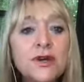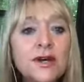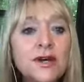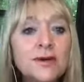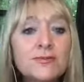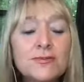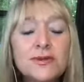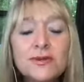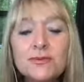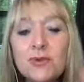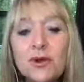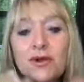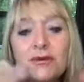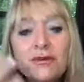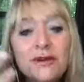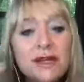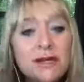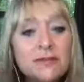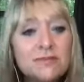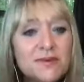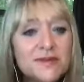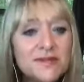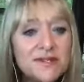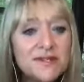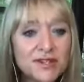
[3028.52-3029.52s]
But we're in a
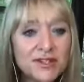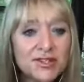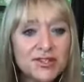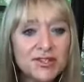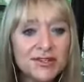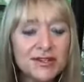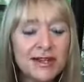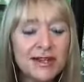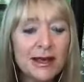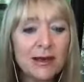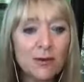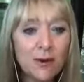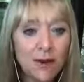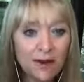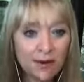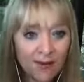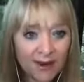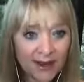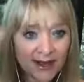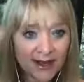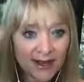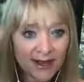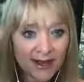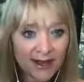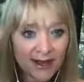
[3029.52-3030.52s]
position now where we
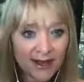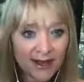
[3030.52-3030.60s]
are,